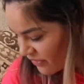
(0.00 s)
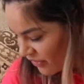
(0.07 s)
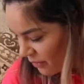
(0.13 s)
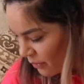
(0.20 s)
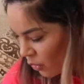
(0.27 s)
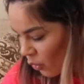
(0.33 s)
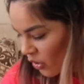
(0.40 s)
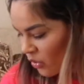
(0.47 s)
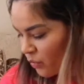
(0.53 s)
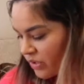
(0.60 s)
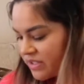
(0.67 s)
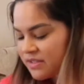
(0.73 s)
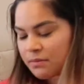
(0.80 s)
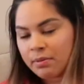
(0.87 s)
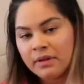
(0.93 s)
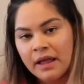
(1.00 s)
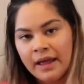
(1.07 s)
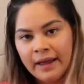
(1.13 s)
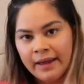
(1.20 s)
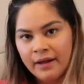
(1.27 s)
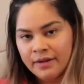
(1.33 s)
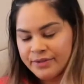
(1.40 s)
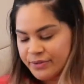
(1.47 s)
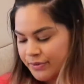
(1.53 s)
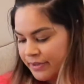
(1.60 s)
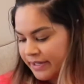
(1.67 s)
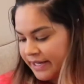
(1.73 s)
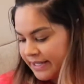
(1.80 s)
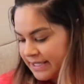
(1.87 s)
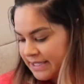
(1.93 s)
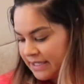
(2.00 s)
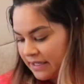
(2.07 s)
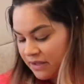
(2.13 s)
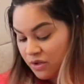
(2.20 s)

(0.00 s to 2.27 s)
from Northwind Supply, also on Etsy.